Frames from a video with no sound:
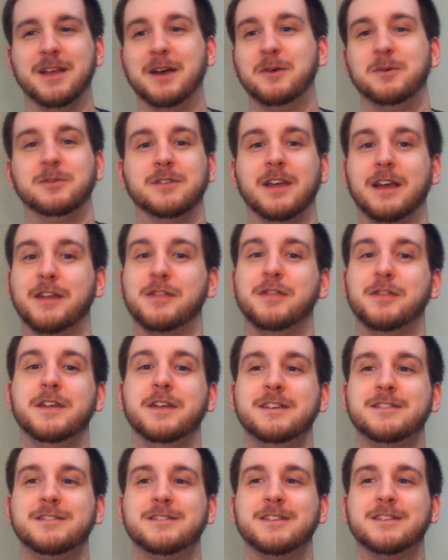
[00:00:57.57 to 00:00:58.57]
I was like,
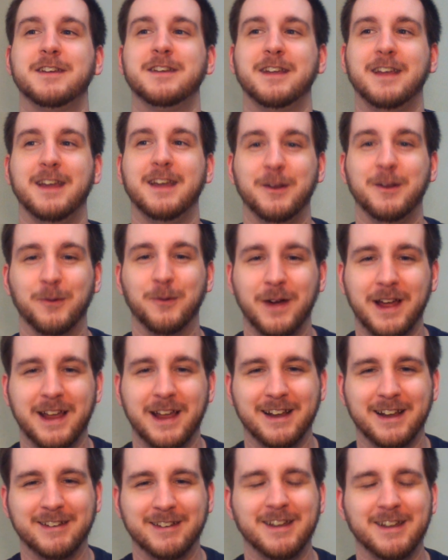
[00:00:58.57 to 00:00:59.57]
this can
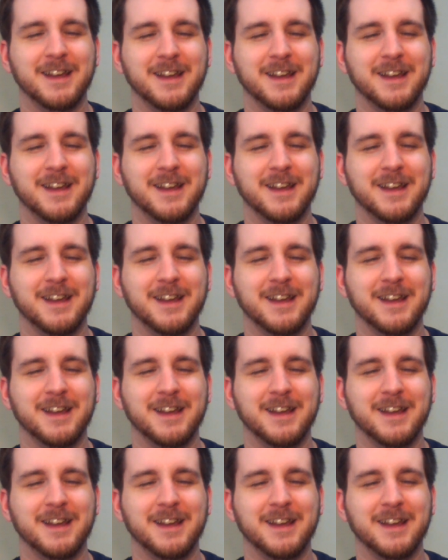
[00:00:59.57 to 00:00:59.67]
wait.